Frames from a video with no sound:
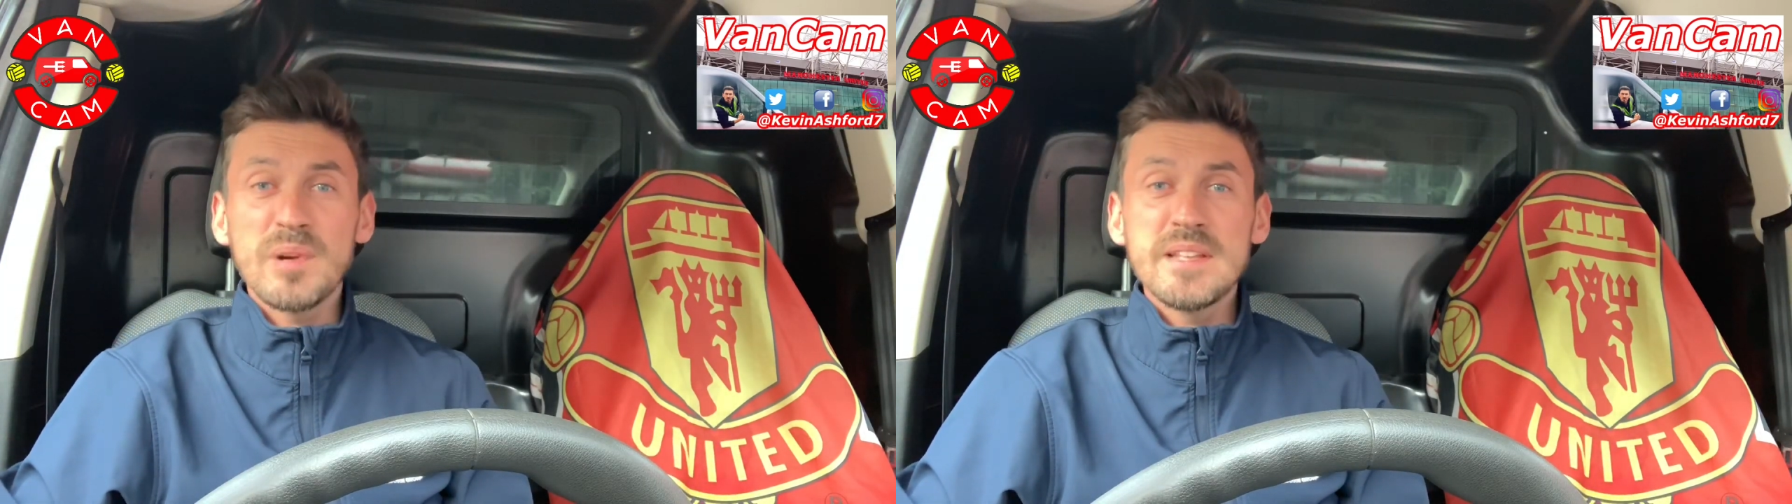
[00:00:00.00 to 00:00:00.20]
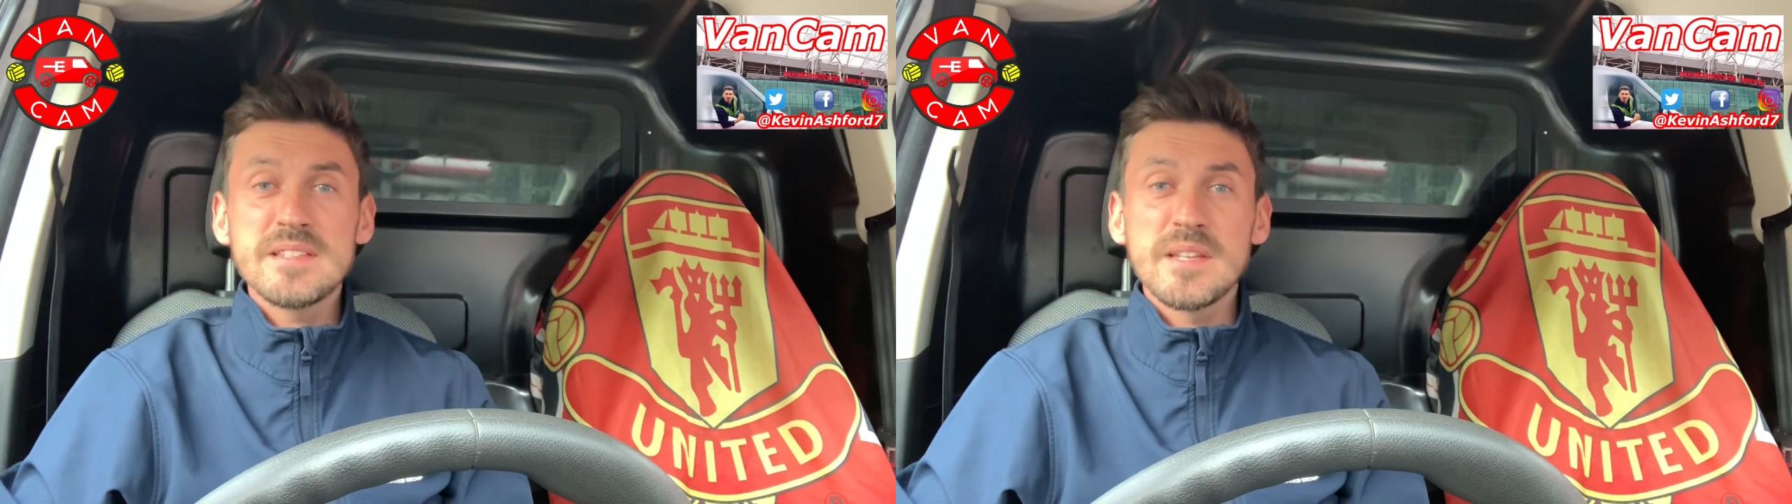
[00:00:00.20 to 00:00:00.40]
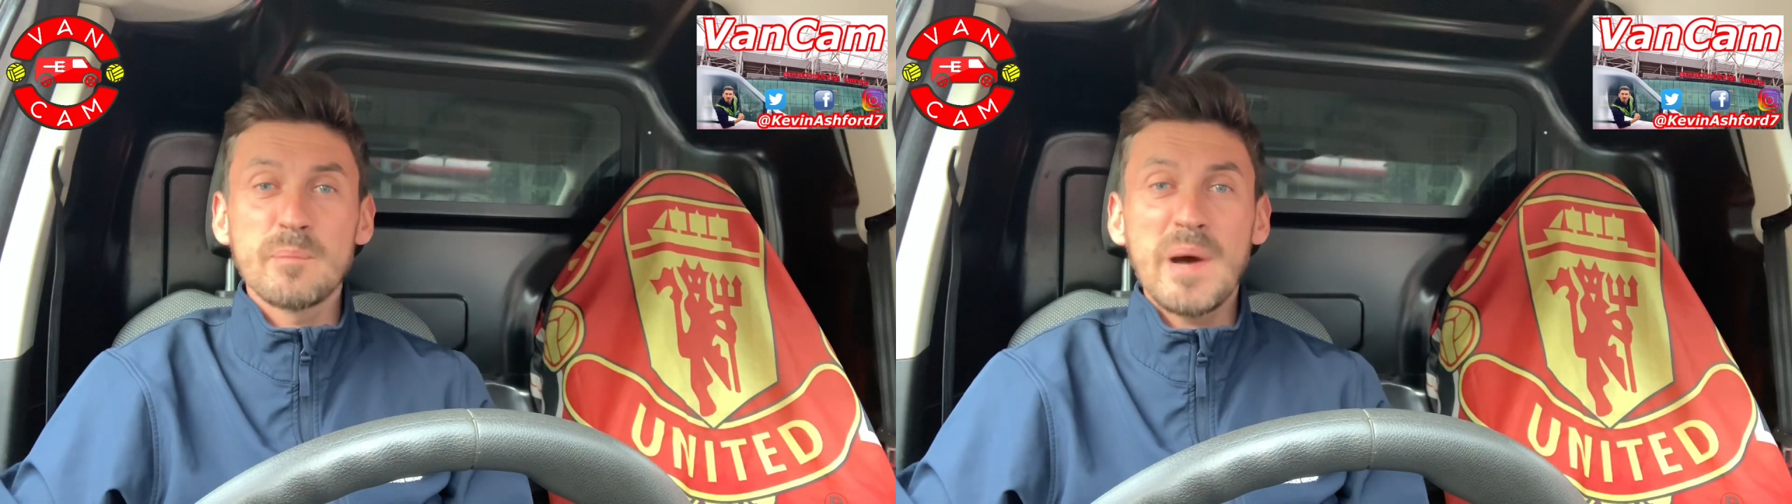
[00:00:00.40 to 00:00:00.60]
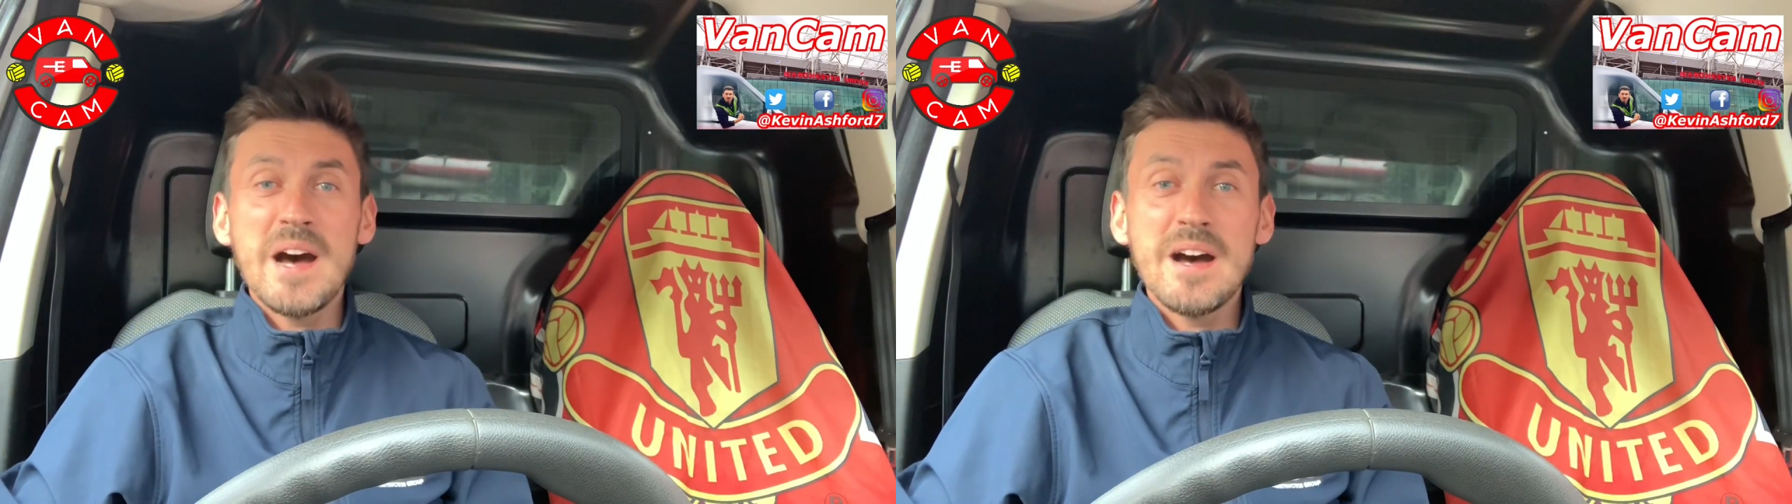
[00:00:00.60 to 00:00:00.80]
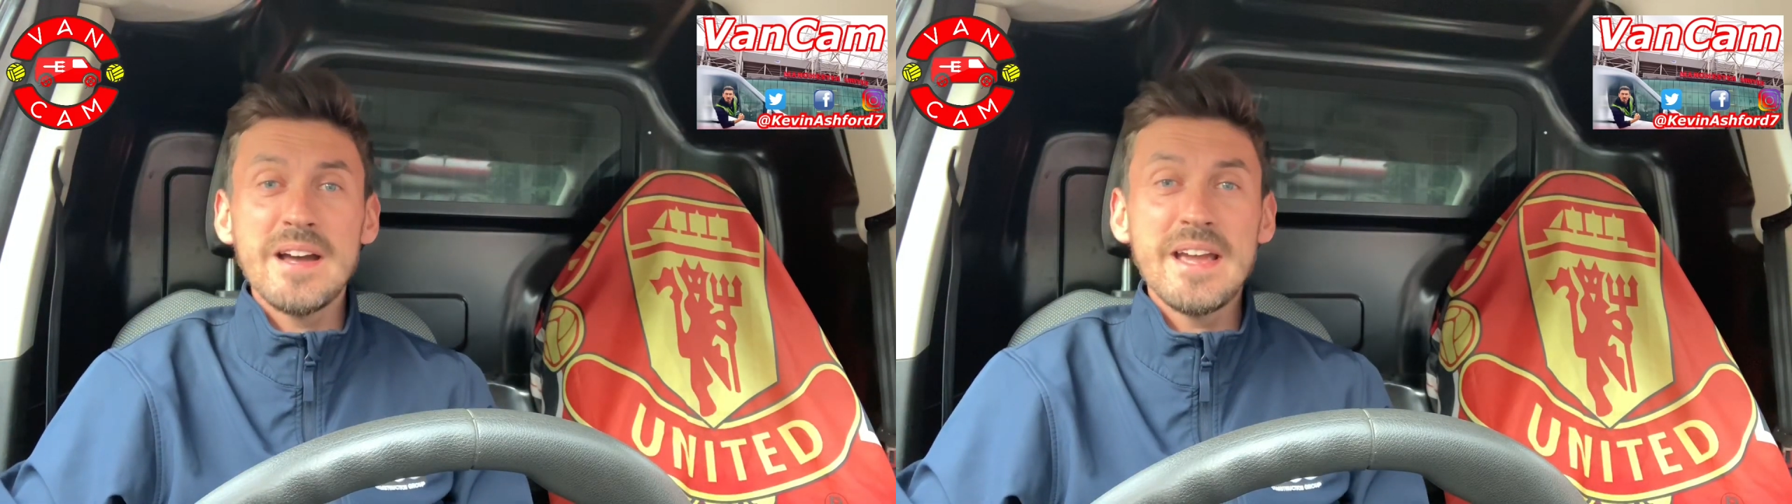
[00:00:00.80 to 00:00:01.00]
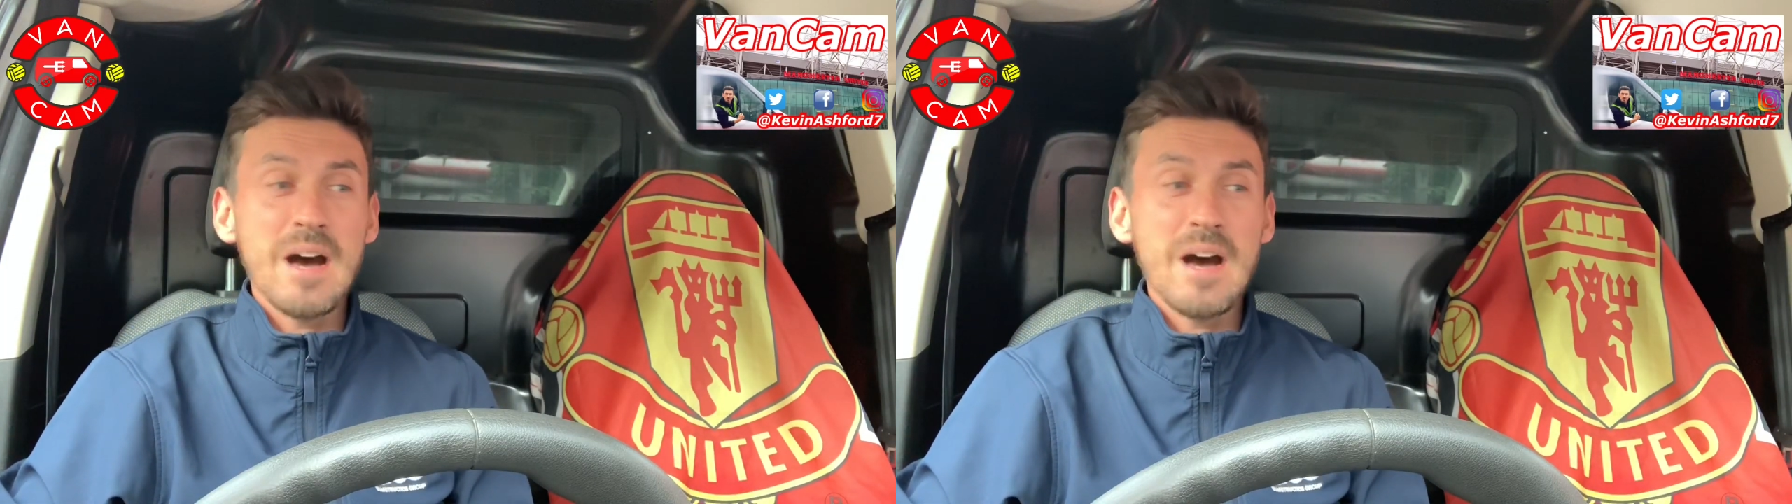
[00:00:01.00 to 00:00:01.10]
bring to the party?